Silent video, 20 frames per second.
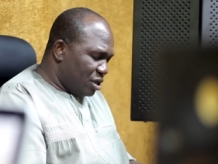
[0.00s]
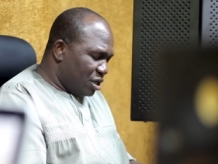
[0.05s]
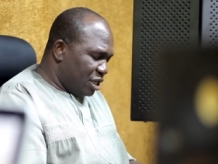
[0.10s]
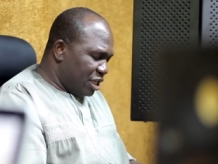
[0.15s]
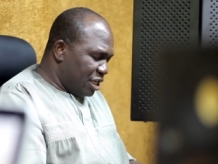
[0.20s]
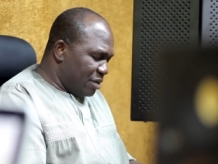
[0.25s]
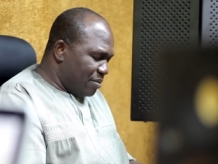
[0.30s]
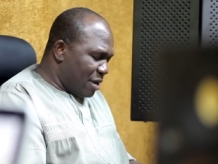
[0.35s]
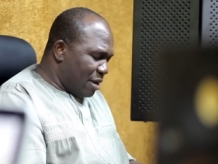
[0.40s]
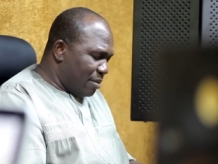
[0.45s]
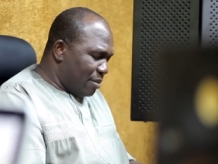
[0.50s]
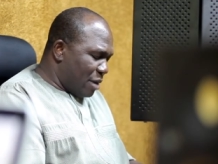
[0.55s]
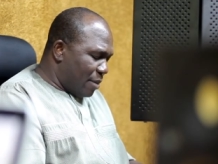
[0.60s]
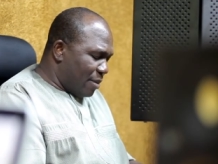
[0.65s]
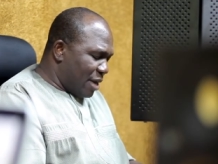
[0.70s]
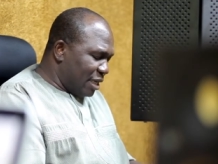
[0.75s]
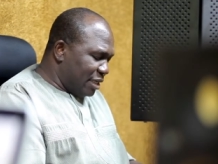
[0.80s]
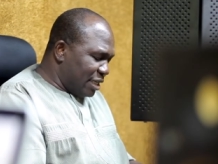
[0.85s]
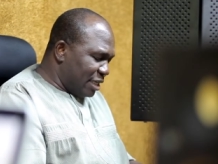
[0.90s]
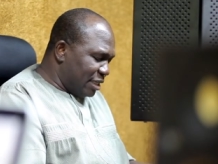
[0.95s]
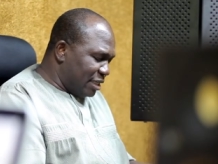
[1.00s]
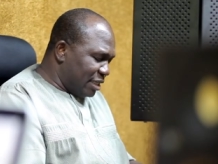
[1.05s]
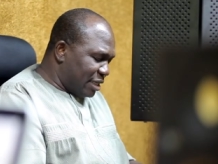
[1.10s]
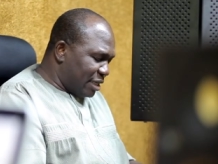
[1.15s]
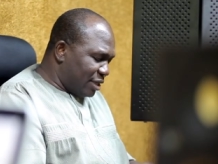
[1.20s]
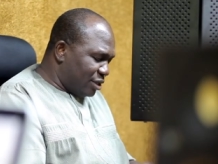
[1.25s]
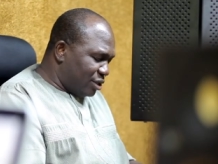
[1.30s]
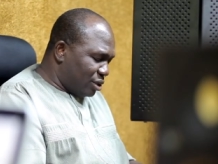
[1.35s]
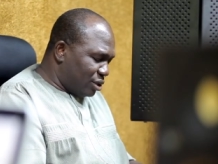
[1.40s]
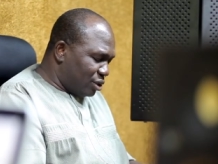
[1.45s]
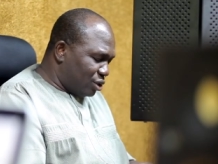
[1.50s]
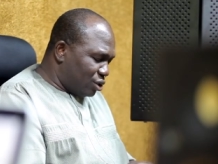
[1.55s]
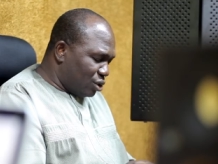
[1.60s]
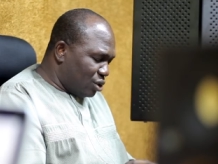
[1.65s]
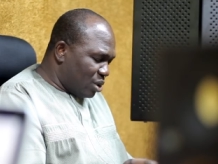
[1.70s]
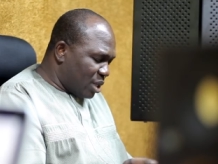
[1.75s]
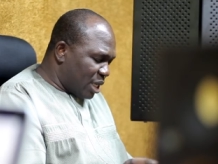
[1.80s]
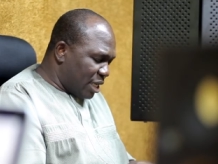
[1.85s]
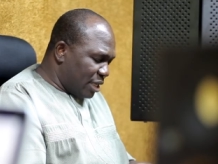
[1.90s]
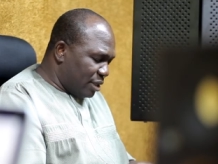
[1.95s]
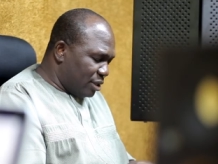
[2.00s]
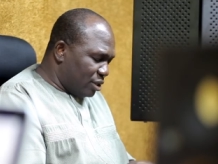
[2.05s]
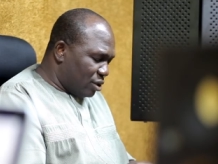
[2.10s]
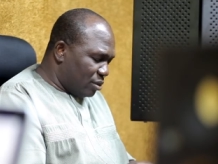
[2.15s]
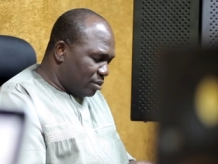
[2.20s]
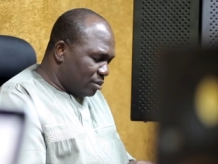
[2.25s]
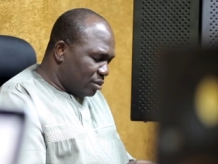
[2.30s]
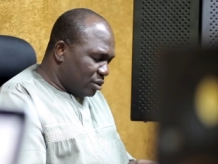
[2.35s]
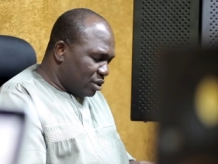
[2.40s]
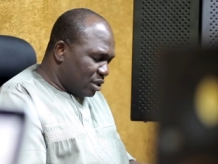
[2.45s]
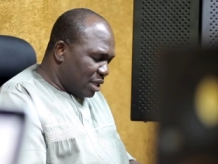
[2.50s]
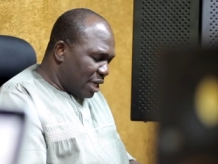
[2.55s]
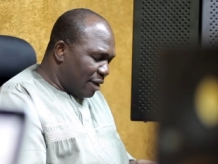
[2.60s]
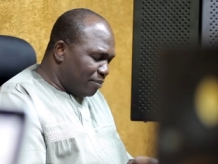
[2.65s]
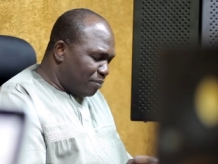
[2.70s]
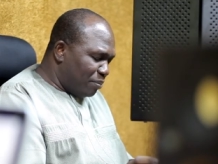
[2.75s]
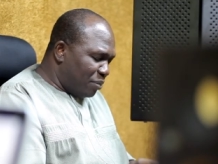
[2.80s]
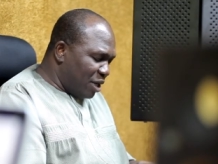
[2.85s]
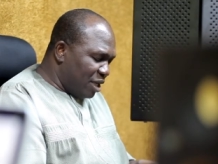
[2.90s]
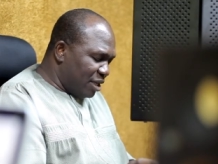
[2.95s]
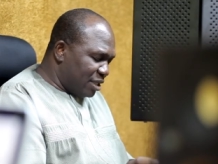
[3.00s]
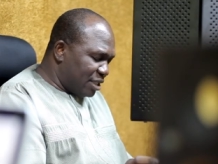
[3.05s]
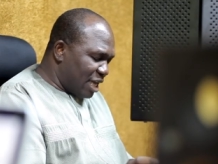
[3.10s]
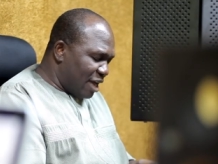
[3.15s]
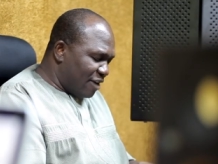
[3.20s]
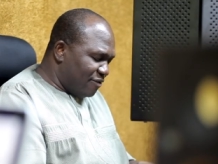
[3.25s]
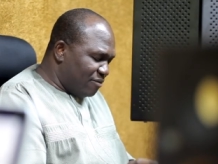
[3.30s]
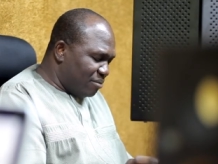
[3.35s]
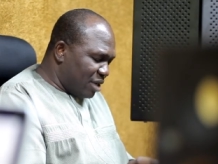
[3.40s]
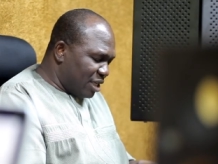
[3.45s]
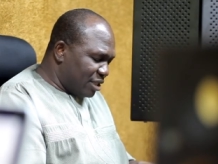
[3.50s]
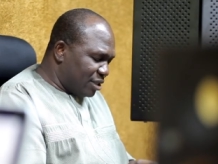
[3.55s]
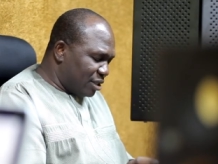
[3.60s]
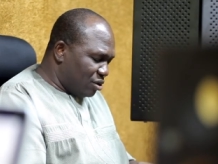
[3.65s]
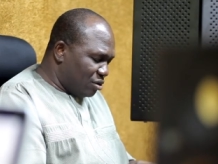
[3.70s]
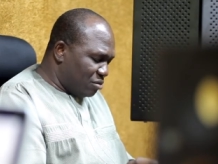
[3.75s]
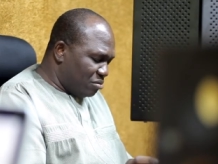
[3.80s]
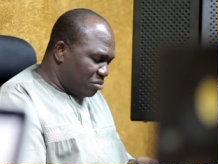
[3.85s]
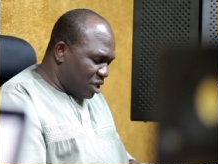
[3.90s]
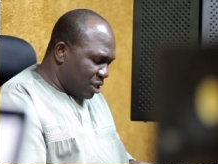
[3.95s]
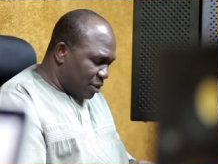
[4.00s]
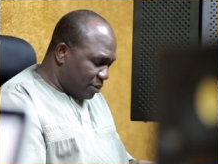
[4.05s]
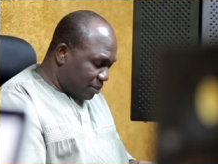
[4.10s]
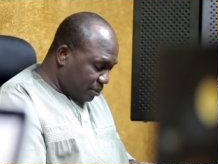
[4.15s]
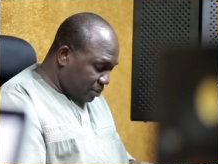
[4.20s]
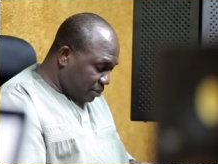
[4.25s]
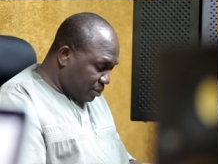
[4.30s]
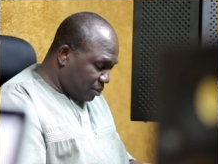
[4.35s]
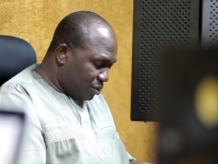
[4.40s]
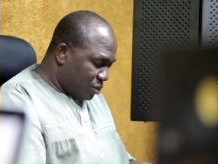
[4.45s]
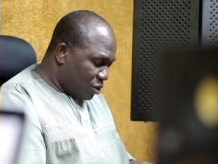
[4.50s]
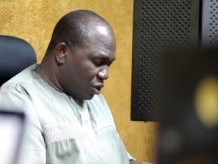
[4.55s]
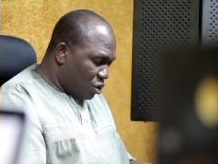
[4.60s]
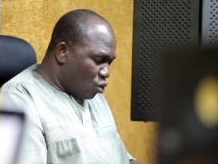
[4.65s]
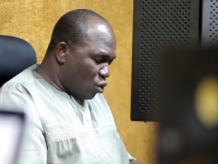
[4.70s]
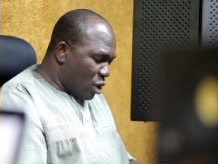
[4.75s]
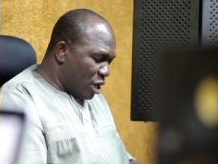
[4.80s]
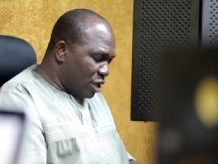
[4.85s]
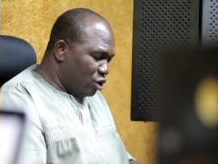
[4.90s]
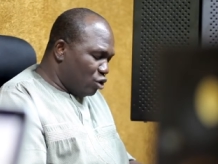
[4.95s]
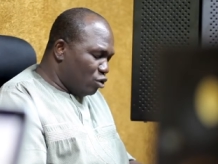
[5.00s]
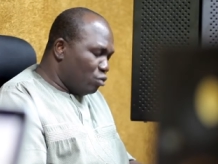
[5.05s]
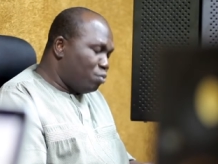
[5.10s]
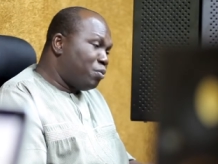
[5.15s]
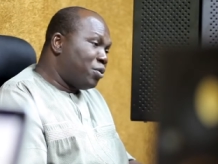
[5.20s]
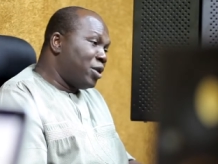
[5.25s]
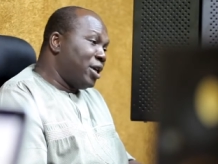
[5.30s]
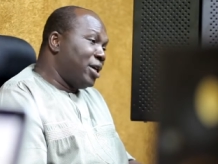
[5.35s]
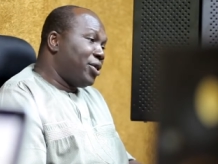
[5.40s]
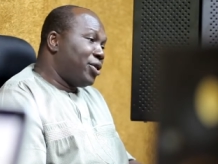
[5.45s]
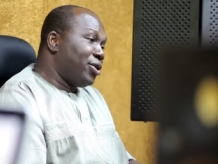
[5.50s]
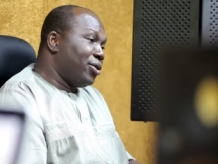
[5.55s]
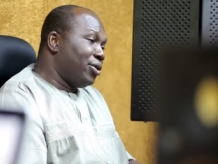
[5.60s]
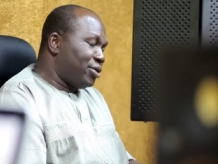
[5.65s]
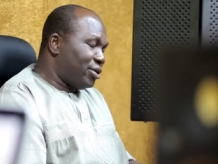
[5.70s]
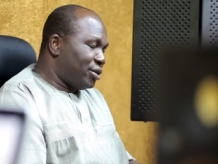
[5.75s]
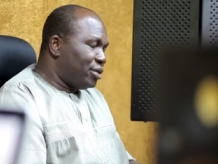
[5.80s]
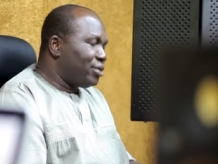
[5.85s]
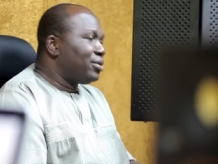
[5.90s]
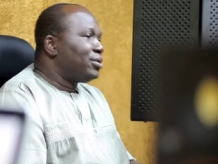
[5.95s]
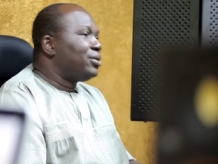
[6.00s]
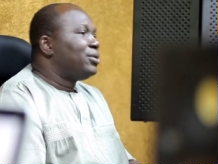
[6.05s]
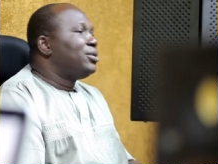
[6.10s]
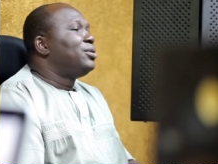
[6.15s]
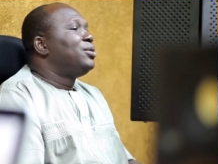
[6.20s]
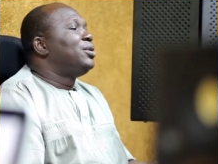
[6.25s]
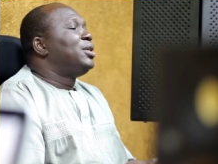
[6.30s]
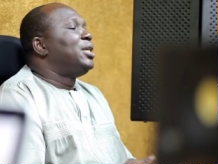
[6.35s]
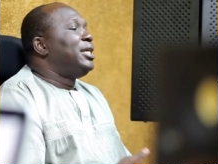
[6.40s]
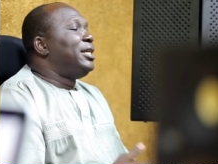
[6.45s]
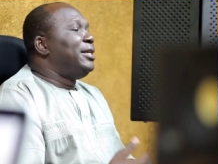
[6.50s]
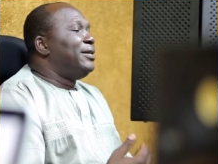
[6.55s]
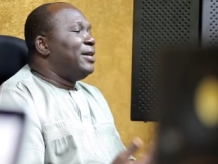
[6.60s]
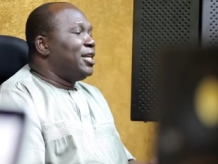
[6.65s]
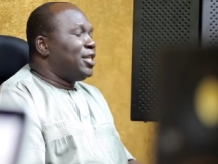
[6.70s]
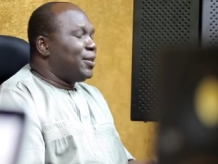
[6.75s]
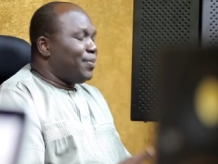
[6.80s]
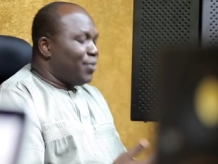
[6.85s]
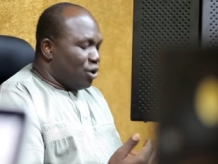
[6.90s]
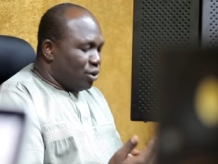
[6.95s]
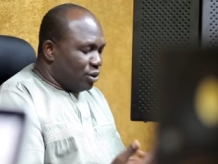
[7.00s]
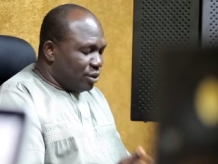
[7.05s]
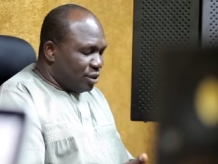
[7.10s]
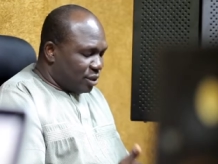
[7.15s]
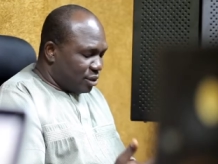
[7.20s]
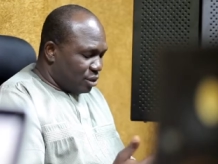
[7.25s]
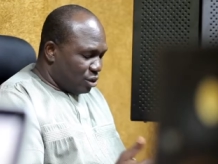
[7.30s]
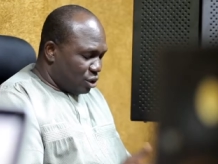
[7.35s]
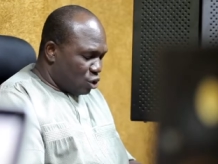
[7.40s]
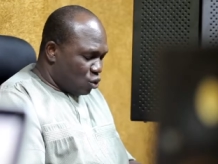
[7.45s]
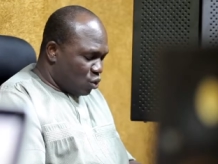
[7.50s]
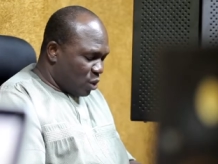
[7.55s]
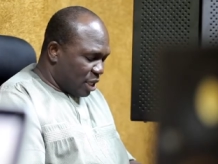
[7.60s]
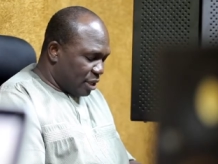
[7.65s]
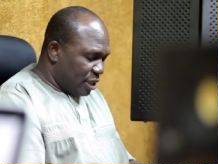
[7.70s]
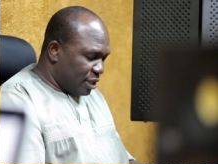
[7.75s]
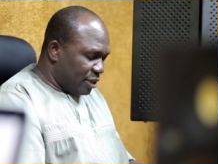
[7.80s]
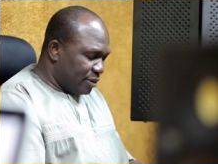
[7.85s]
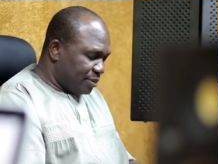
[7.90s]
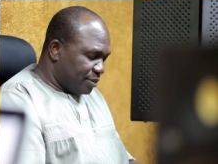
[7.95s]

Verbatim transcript: Remember my dedication to your kingdom, and please have mercy on me. When you pray thus, he responds quickly.